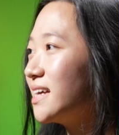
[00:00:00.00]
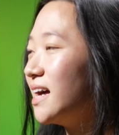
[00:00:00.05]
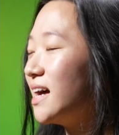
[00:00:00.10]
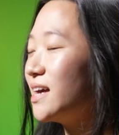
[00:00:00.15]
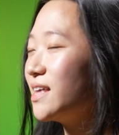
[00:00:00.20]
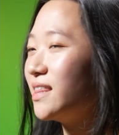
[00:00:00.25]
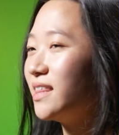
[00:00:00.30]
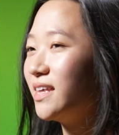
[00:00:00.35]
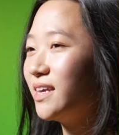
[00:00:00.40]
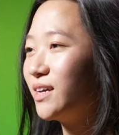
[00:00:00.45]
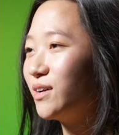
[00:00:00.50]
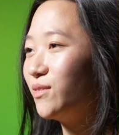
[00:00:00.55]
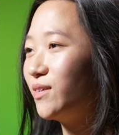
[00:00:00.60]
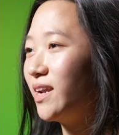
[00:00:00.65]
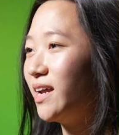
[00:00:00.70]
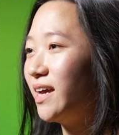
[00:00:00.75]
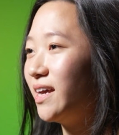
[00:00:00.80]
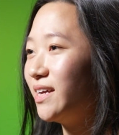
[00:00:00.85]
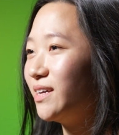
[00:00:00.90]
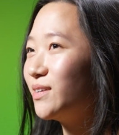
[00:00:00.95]
I think
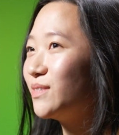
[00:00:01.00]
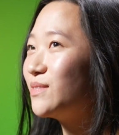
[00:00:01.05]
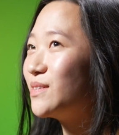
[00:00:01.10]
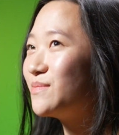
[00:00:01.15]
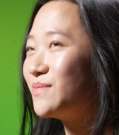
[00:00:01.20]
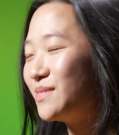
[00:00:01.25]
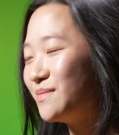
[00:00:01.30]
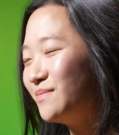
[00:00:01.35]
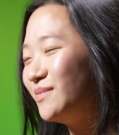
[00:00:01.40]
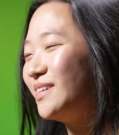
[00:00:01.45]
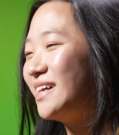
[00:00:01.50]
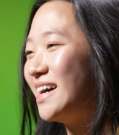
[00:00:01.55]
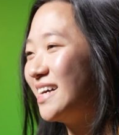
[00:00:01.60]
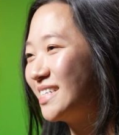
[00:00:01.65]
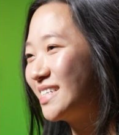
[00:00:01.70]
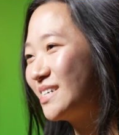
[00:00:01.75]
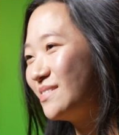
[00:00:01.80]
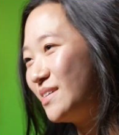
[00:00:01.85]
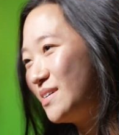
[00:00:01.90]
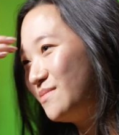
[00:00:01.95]
when people
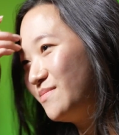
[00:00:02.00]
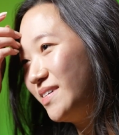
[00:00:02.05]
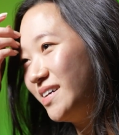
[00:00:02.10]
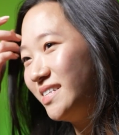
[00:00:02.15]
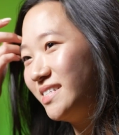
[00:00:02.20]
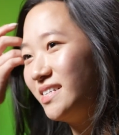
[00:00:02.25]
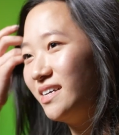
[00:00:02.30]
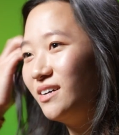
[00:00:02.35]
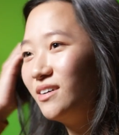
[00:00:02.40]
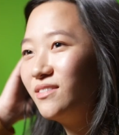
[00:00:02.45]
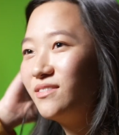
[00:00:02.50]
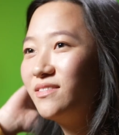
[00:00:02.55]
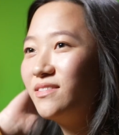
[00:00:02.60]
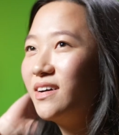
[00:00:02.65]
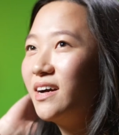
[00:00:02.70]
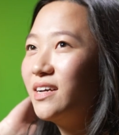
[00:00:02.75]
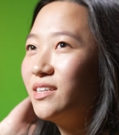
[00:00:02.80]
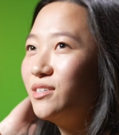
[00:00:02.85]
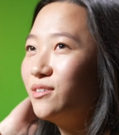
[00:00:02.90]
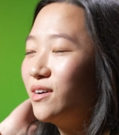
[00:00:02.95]
ask about myself,
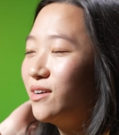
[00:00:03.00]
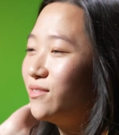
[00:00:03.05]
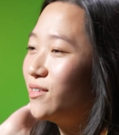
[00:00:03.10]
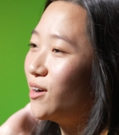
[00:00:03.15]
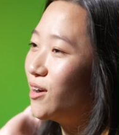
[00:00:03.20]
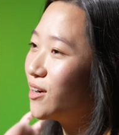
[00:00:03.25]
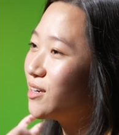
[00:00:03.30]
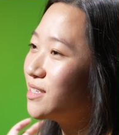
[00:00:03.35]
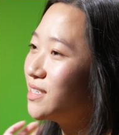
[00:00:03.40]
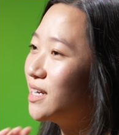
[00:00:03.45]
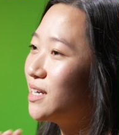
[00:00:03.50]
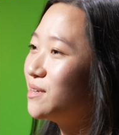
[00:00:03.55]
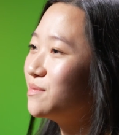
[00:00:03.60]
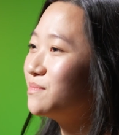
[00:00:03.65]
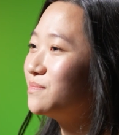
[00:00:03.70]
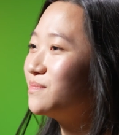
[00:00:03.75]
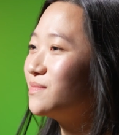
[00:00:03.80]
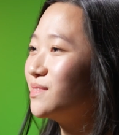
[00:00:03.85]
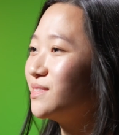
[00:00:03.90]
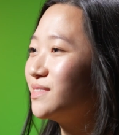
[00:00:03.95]
I do have a hard
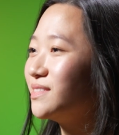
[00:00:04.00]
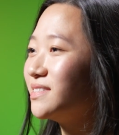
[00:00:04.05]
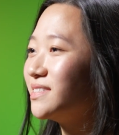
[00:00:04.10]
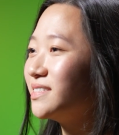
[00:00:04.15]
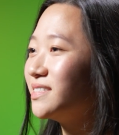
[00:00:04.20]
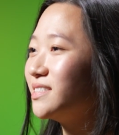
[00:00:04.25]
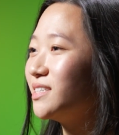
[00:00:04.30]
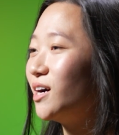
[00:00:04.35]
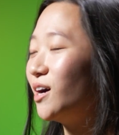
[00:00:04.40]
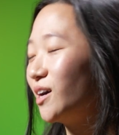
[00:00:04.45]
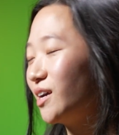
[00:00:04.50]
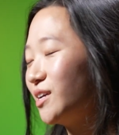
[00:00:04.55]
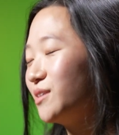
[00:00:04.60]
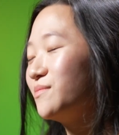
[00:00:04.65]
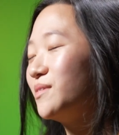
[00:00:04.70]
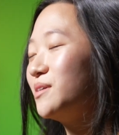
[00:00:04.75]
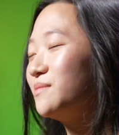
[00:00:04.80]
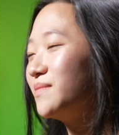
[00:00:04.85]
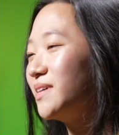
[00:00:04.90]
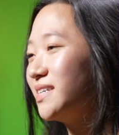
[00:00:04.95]
time talking
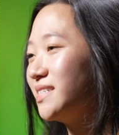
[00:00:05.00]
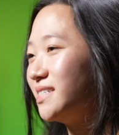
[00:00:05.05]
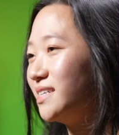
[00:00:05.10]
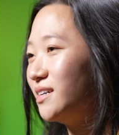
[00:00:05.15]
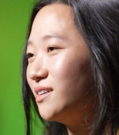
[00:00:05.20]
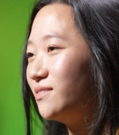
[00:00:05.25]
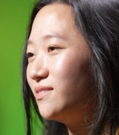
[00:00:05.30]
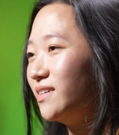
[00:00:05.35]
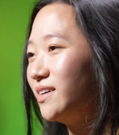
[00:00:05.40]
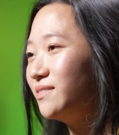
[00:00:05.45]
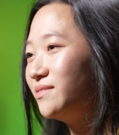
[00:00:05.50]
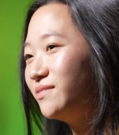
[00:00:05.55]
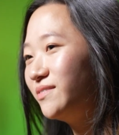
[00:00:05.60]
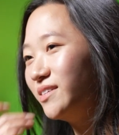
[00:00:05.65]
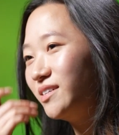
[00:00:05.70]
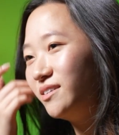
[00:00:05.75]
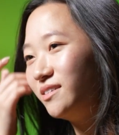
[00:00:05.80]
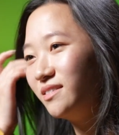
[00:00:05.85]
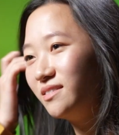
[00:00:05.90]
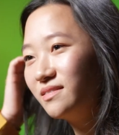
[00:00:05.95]
about myself. I
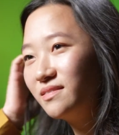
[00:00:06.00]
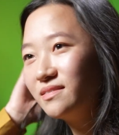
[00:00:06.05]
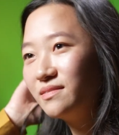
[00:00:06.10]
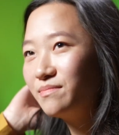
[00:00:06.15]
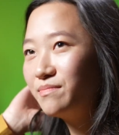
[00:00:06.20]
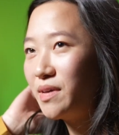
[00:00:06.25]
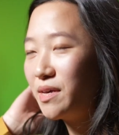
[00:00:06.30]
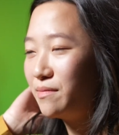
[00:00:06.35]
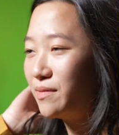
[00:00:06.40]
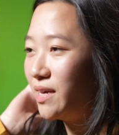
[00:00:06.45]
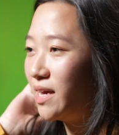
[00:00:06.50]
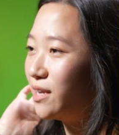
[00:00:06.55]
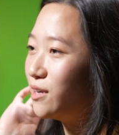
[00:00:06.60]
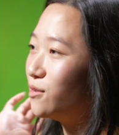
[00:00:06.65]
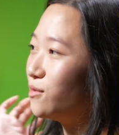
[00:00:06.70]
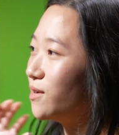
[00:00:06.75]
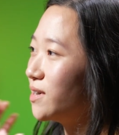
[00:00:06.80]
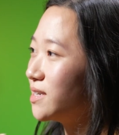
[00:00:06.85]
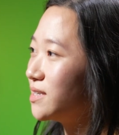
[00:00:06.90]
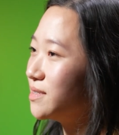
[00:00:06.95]
feel maybe I
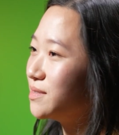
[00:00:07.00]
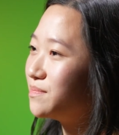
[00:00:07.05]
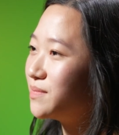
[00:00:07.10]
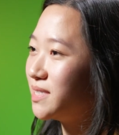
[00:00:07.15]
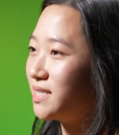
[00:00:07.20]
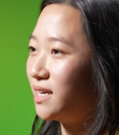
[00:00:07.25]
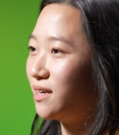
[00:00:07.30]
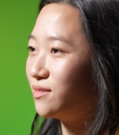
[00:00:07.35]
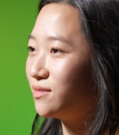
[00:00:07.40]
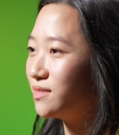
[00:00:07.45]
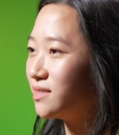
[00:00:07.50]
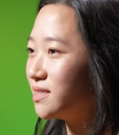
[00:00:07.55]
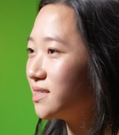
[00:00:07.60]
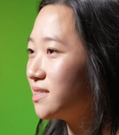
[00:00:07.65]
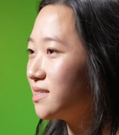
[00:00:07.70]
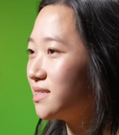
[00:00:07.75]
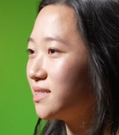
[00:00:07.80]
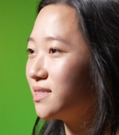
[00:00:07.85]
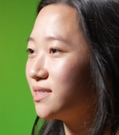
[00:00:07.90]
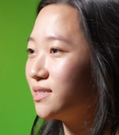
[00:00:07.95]
don't want to sound
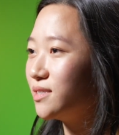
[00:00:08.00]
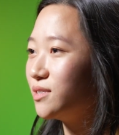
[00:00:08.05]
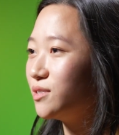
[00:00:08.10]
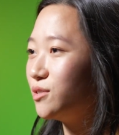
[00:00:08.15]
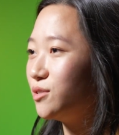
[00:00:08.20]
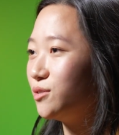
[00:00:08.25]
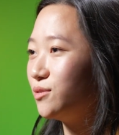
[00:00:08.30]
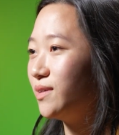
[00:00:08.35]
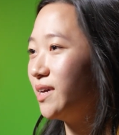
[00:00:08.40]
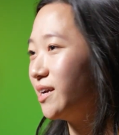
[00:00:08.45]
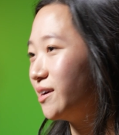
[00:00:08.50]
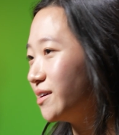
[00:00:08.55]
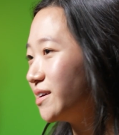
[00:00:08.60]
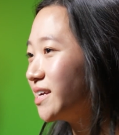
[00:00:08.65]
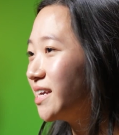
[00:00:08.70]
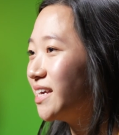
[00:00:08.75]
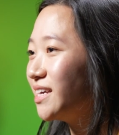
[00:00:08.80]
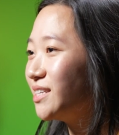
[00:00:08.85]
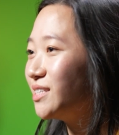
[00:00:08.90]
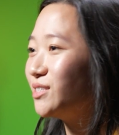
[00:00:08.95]
too
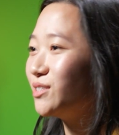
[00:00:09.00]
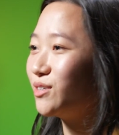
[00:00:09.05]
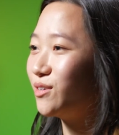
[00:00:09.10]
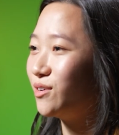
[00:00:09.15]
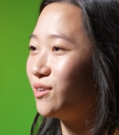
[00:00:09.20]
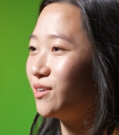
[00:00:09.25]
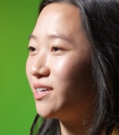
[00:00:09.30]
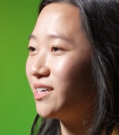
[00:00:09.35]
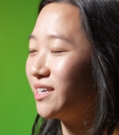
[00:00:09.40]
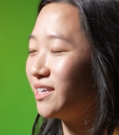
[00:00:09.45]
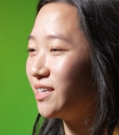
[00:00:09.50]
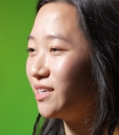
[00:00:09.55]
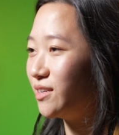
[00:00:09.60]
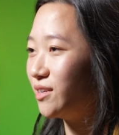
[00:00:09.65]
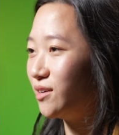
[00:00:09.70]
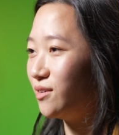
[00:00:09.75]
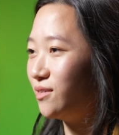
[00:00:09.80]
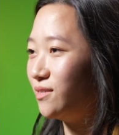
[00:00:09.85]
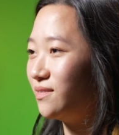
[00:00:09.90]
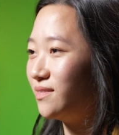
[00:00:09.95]
arrogant, or
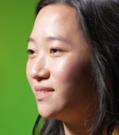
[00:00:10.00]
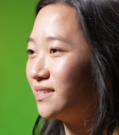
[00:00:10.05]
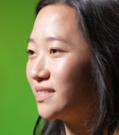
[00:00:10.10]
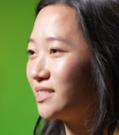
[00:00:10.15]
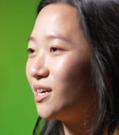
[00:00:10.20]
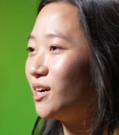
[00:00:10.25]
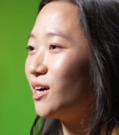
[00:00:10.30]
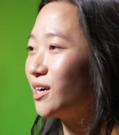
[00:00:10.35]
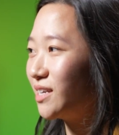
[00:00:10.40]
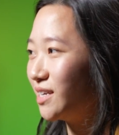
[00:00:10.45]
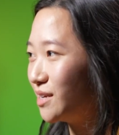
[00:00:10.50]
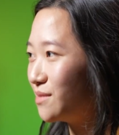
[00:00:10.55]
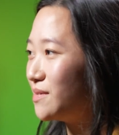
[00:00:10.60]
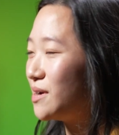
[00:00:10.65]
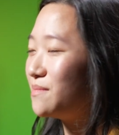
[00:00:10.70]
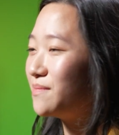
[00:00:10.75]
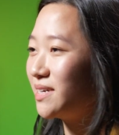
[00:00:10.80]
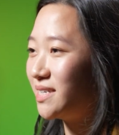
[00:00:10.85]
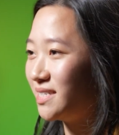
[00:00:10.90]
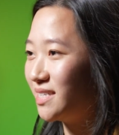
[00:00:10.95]
talking
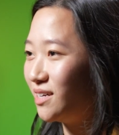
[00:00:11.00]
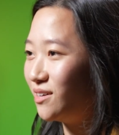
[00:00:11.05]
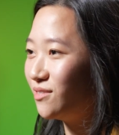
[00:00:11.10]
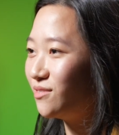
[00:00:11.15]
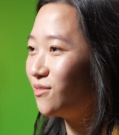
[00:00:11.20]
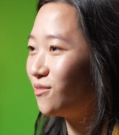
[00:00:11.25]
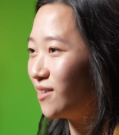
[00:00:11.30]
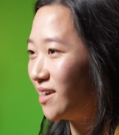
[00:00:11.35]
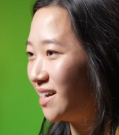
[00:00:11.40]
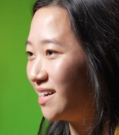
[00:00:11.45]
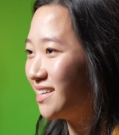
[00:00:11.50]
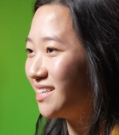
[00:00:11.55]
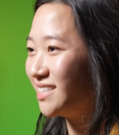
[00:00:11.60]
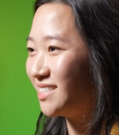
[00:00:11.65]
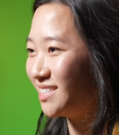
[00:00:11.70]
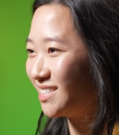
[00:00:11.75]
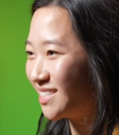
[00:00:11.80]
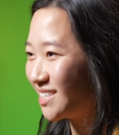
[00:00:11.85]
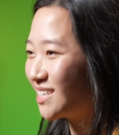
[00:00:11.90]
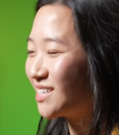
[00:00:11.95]
about myself well
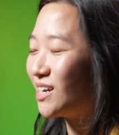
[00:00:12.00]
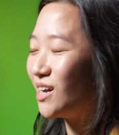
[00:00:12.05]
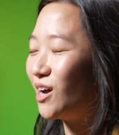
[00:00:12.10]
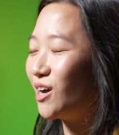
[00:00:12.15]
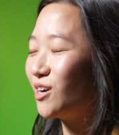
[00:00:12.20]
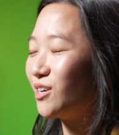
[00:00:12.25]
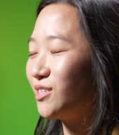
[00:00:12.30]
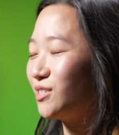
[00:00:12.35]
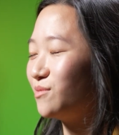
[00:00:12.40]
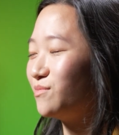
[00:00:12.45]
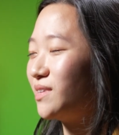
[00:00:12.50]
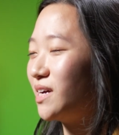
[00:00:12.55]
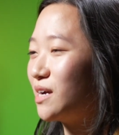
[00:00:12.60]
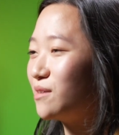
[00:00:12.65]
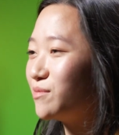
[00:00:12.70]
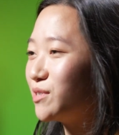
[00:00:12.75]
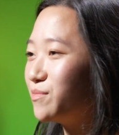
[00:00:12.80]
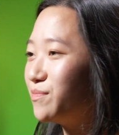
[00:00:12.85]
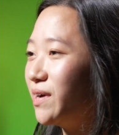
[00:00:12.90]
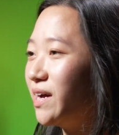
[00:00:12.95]
is hard
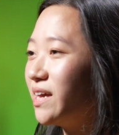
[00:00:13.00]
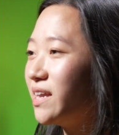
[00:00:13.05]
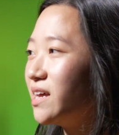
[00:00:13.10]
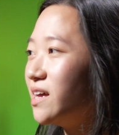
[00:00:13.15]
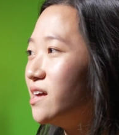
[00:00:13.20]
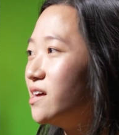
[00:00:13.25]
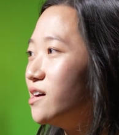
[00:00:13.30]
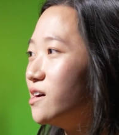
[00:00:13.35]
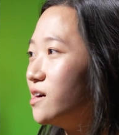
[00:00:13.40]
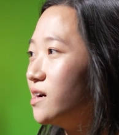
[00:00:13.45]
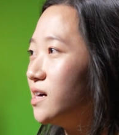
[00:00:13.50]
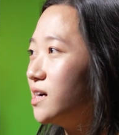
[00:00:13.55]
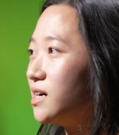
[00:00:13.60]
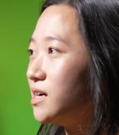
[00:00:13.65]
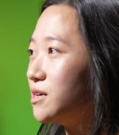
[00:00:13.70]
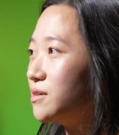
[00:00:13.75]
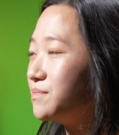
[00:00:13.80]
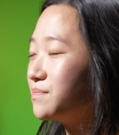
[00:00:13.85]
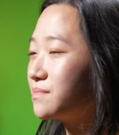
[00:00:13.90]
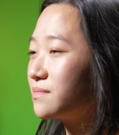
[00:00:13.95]
sometimes. But
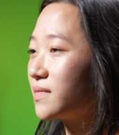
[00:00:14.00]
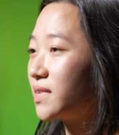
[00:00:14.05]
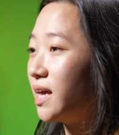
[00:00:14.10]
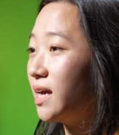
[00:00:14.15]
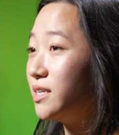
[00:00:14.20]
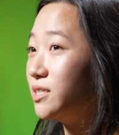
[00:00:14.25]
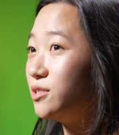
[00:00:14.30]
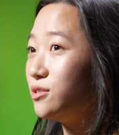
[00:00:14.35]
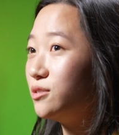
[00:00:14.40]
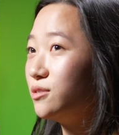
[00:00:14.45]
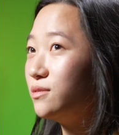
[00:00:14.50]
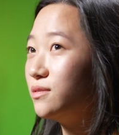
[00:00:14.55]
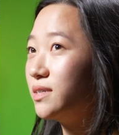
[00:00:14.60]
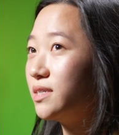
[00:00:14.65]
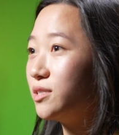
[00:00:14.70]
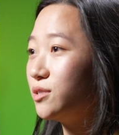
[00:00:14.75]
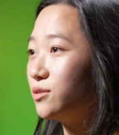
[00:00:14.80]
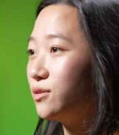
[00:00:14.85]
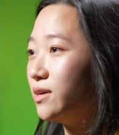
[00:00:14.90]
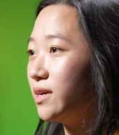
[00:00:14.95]
I do
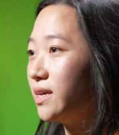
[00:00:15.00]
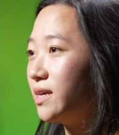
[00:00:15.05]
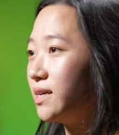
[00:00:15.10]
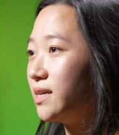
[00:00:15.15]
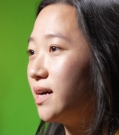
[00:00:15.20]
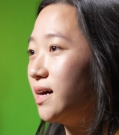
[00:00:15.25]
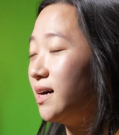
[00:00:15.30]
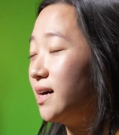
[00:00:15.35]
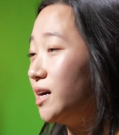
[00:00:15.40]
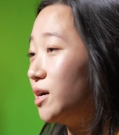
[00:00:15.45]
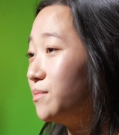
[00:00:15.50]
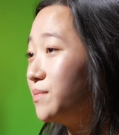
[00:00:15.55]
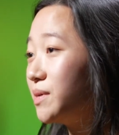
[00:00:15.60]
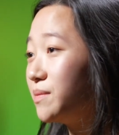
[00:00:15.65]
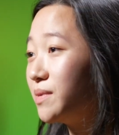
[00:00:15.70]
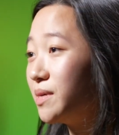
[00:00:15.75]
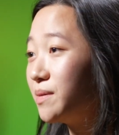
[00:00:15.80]
enjoy helping